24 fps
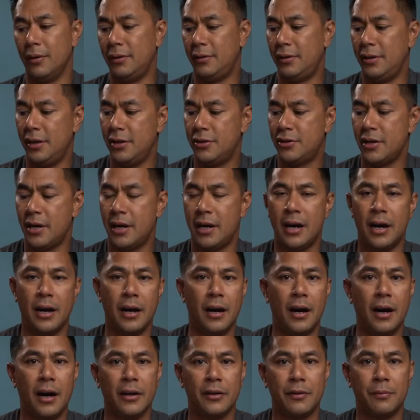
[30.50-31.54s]
DJI
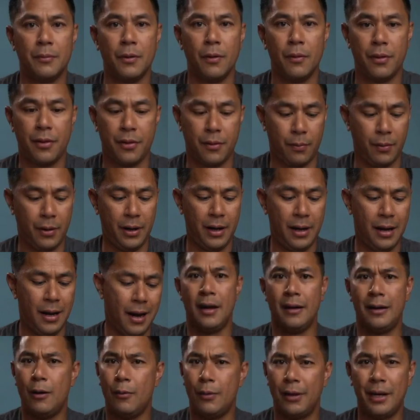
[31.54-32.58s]
Osmo 3.
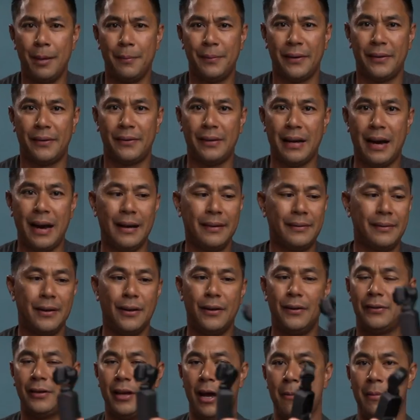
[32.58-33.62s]
Now, when it comes to size
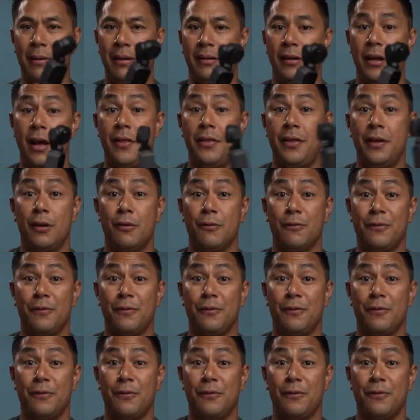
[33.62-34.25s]
goes, I mean, nothing